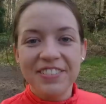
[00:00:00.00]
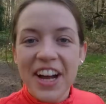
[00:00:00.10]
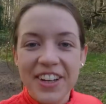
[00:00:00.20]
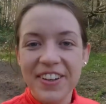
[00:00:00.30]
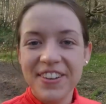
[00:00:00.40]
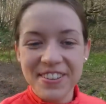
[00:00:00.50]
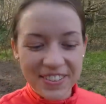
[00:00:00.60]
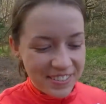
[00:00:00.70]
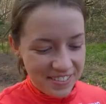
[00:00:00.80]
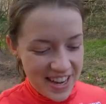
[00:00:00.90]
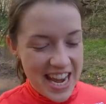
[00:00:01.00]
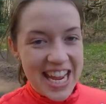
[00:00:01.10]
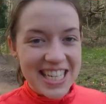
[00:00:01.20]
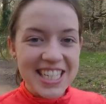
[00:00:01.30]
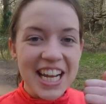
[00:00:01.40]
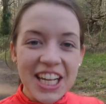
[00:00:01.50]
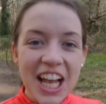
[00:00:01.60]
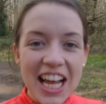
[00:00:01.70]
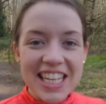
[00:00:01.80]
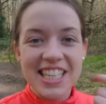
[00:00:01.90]
Run all finished.
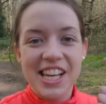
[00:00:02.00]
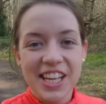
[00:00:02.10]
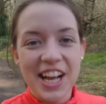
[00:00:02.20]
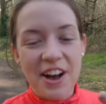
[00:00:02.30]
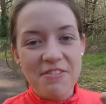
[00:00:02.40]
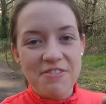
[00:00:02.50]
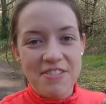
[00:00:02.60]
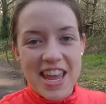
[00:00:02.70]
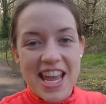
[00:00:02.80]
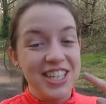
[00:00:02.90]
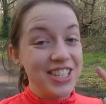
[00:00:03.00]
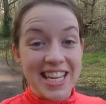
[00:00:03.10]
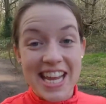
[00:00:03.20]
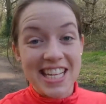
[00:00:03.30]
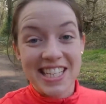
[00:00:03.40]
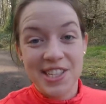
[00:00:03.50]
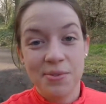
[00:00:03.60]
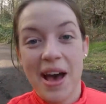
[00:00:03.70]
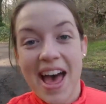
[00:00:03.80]
Light, comfy, and just easy to